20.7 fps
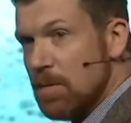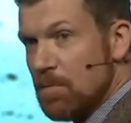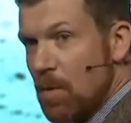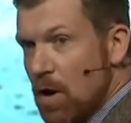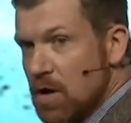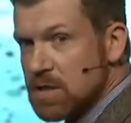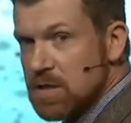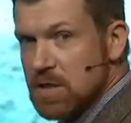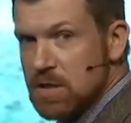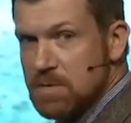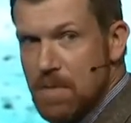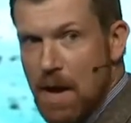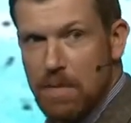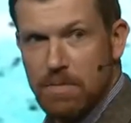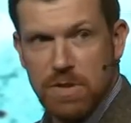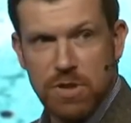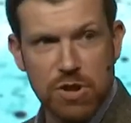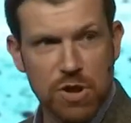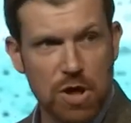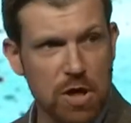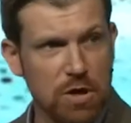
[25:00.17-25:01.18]
Park Cities
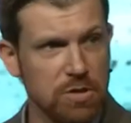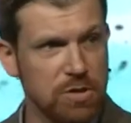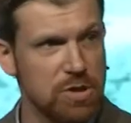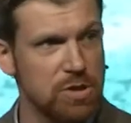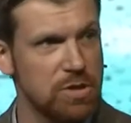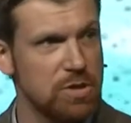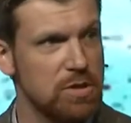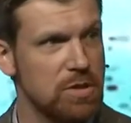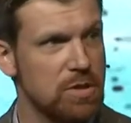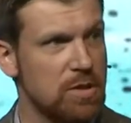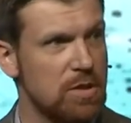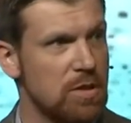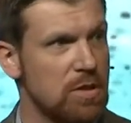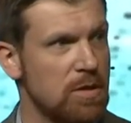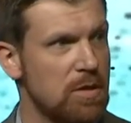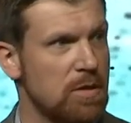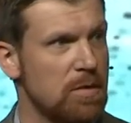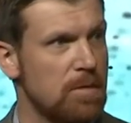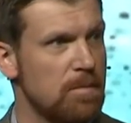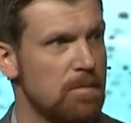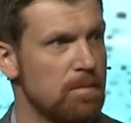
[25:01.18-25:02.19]
Baptist Church.
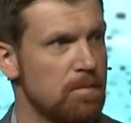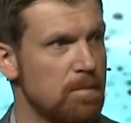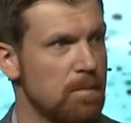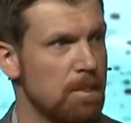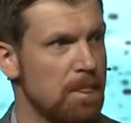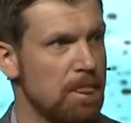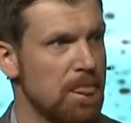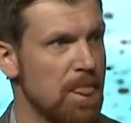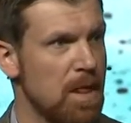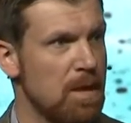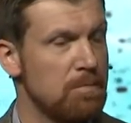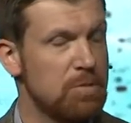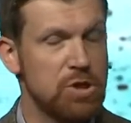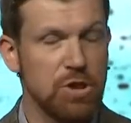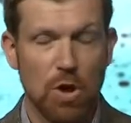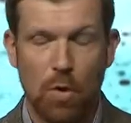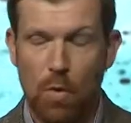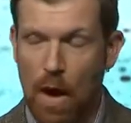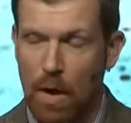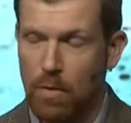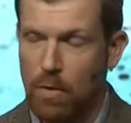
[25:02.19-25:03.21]
But you
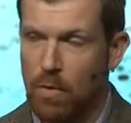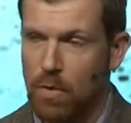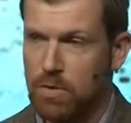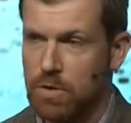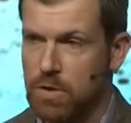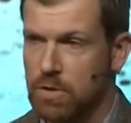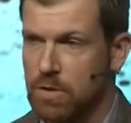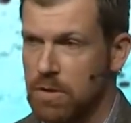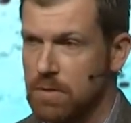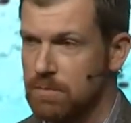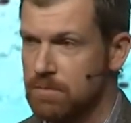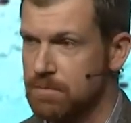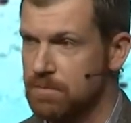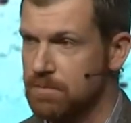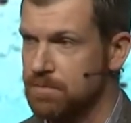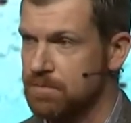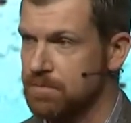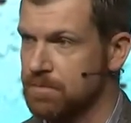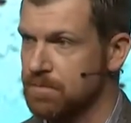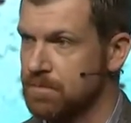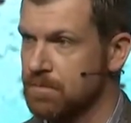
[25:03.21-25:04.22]
know why we won't do it?
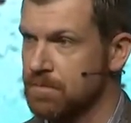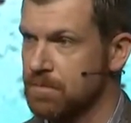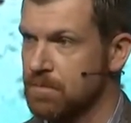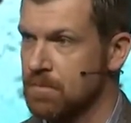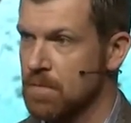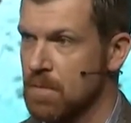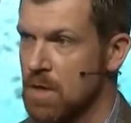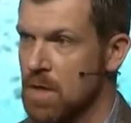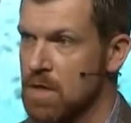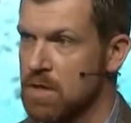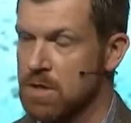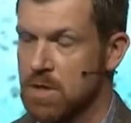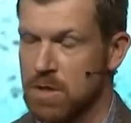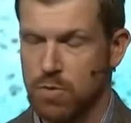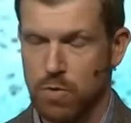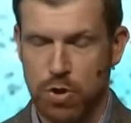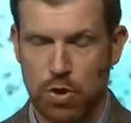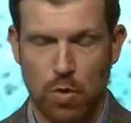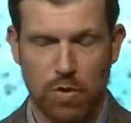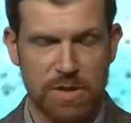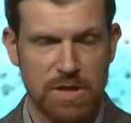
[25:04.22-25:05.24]
It's because we're
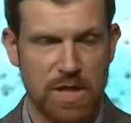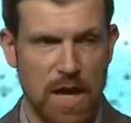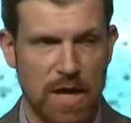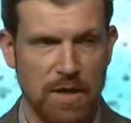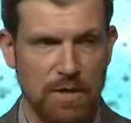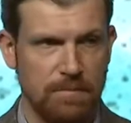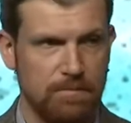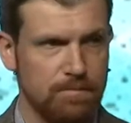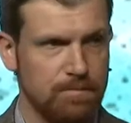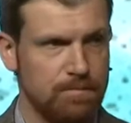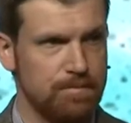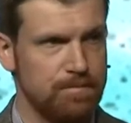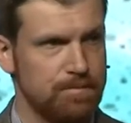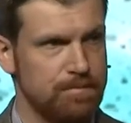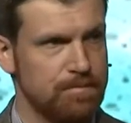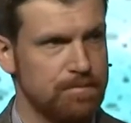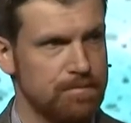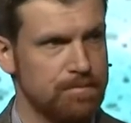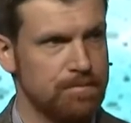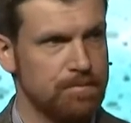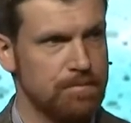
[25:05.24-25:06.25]
short sighted.
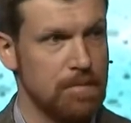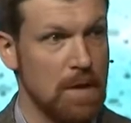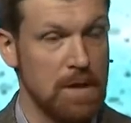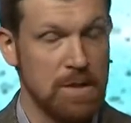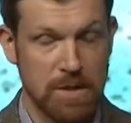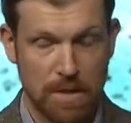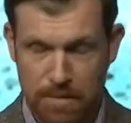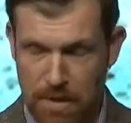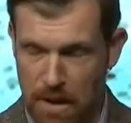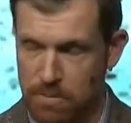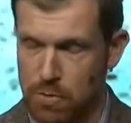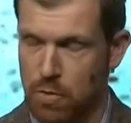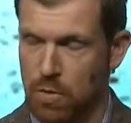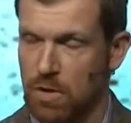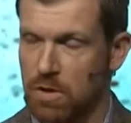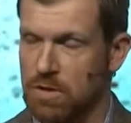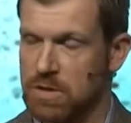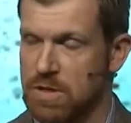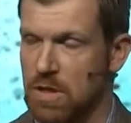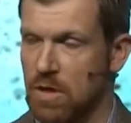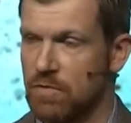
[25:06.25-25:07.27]
And sometimes we're a
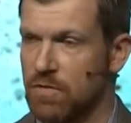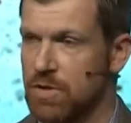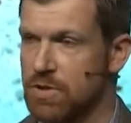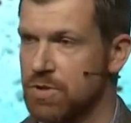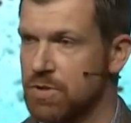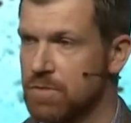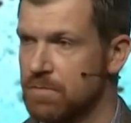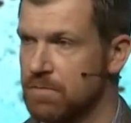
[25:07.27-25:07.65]
little selfish.